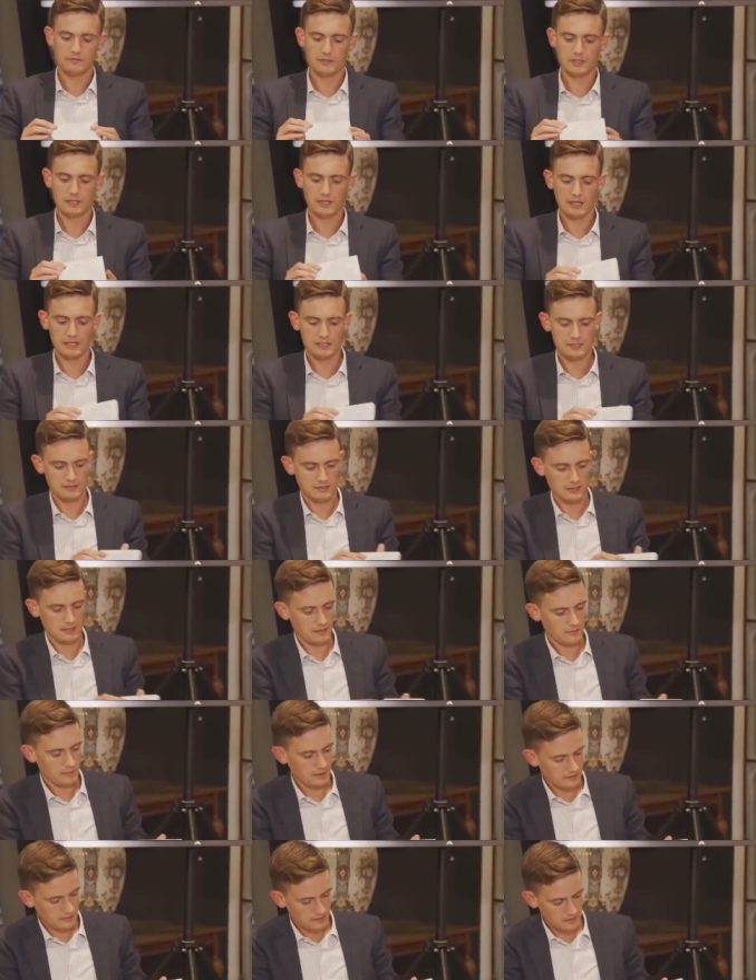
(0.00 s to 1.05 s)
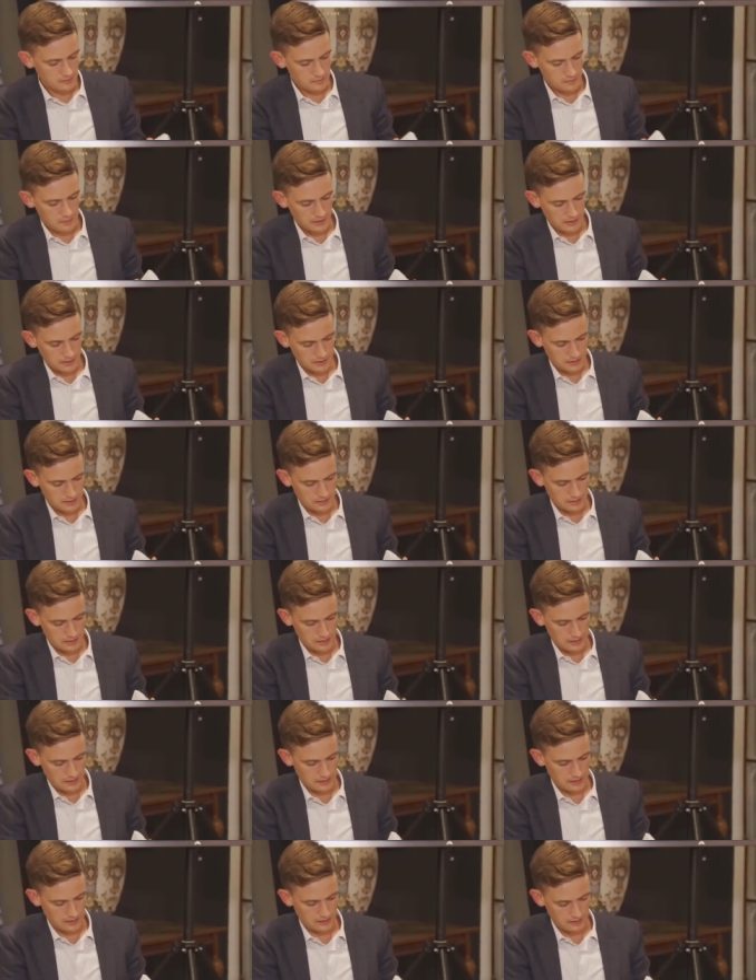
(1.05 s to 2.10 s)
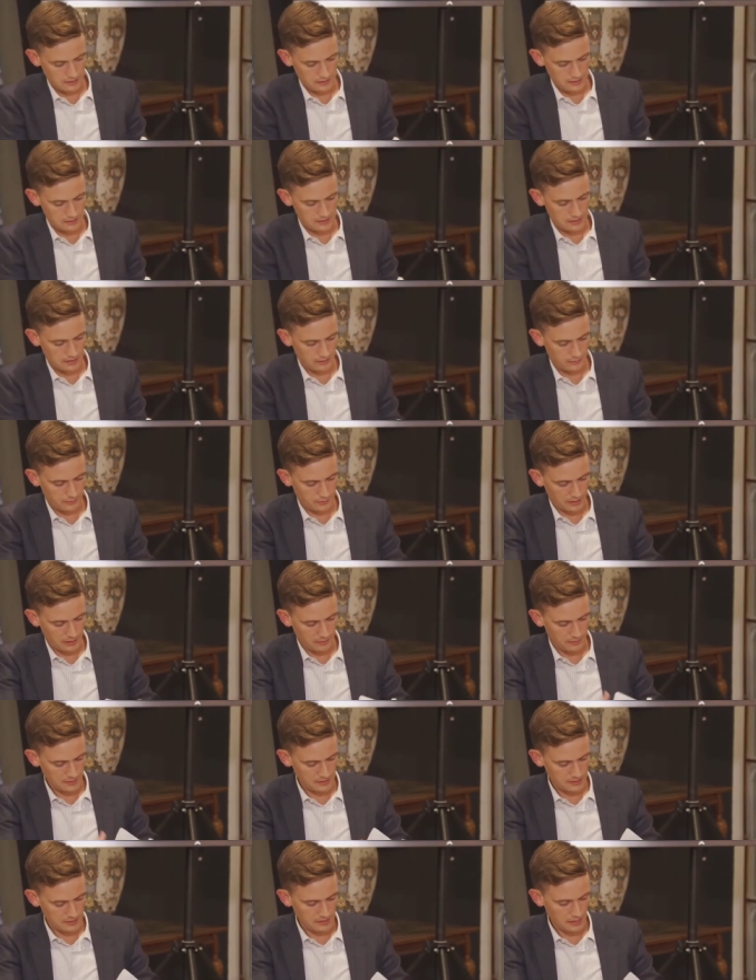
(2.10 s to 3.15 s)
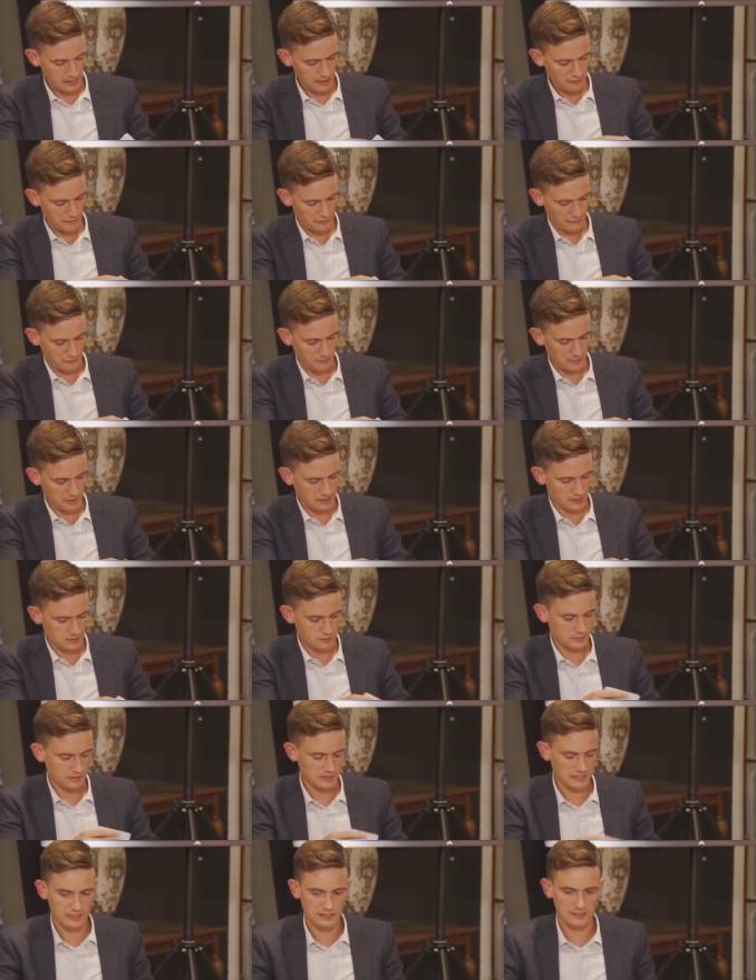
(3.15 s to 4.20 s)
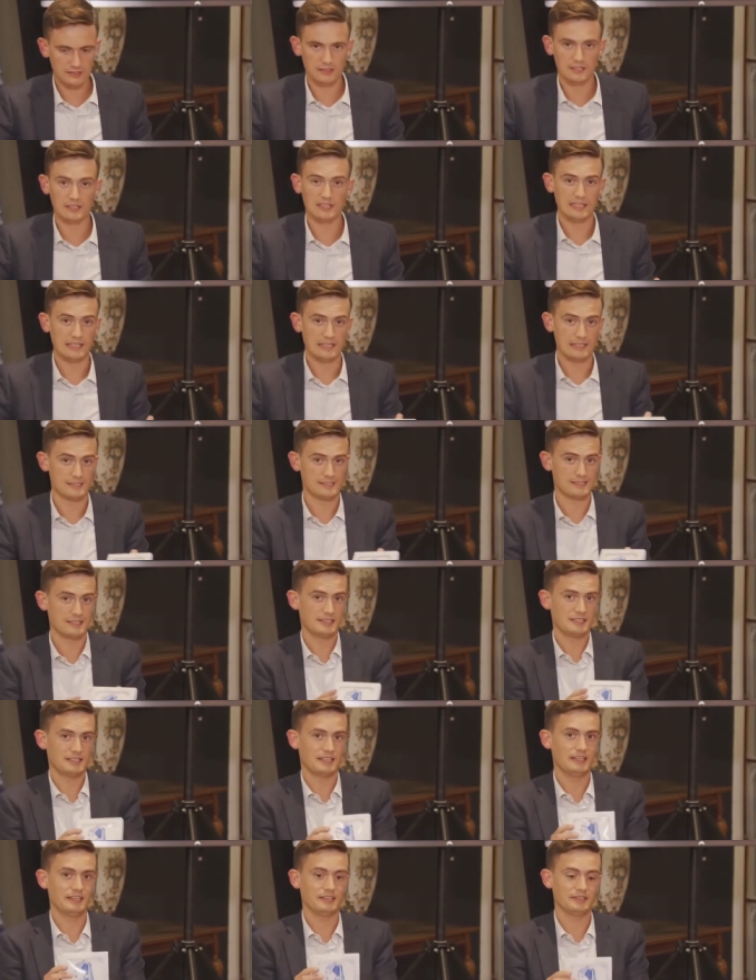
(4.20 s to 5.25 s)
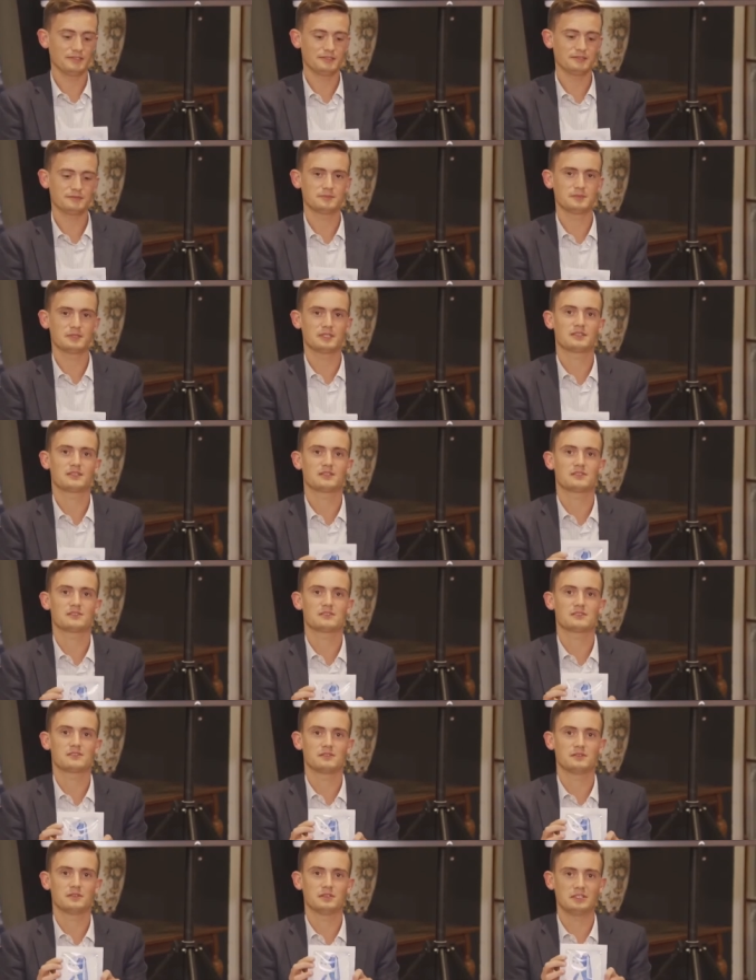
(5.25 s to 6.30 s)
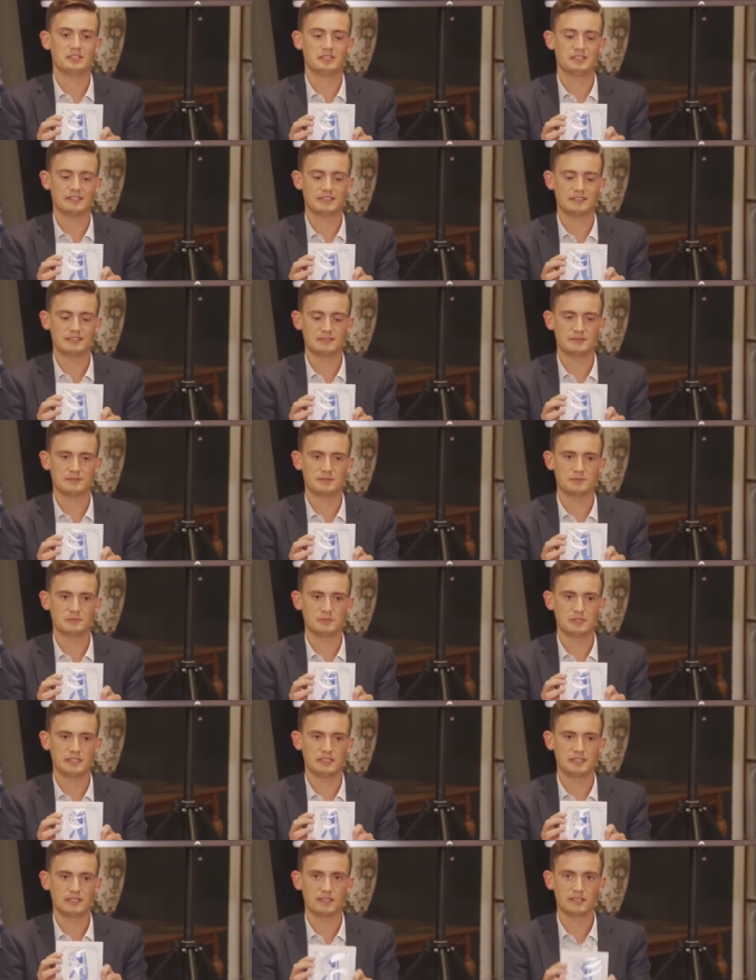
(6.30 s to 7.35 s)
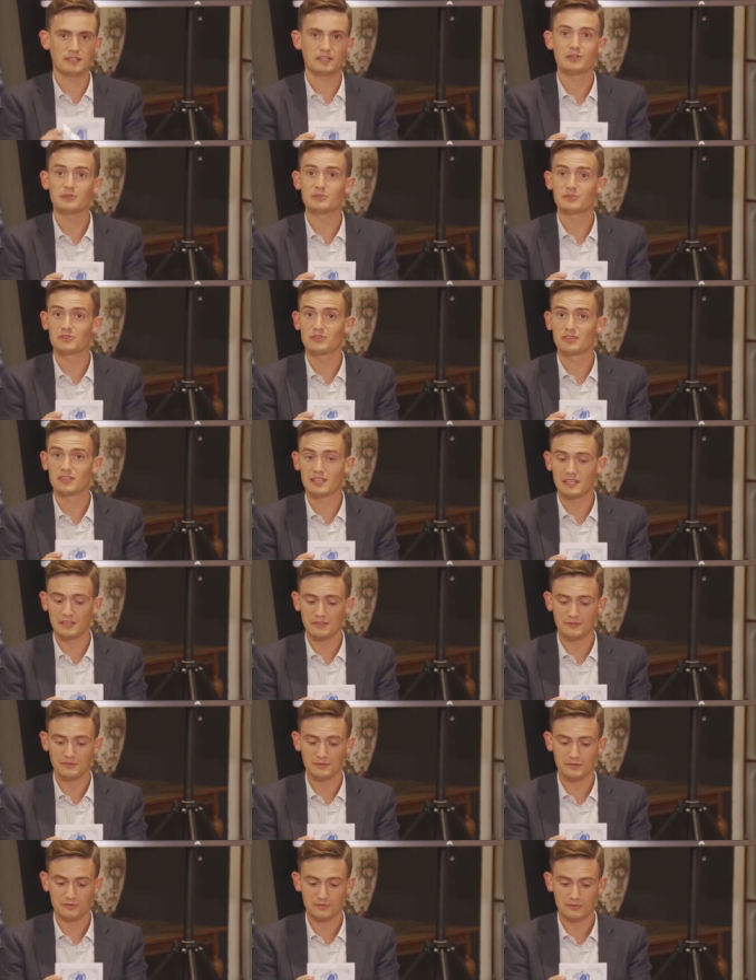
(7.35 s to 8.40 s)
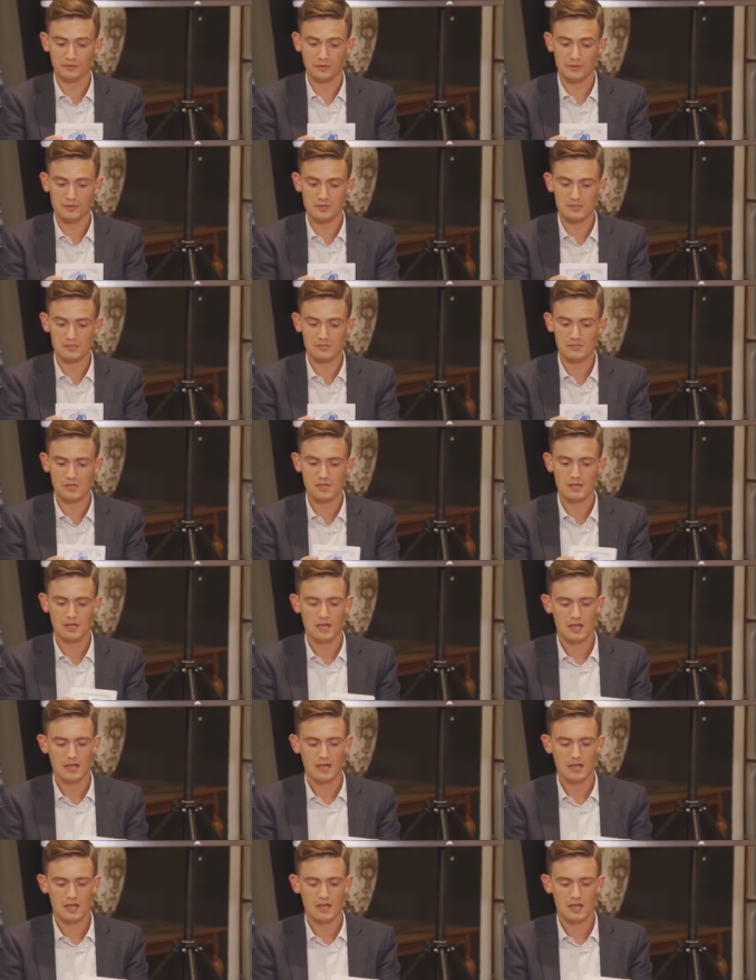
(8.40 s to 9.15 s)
the nice thing about this box is that it will keep it safe because we didn't glaze the tile because uh, it didn't go into the kiln, of course.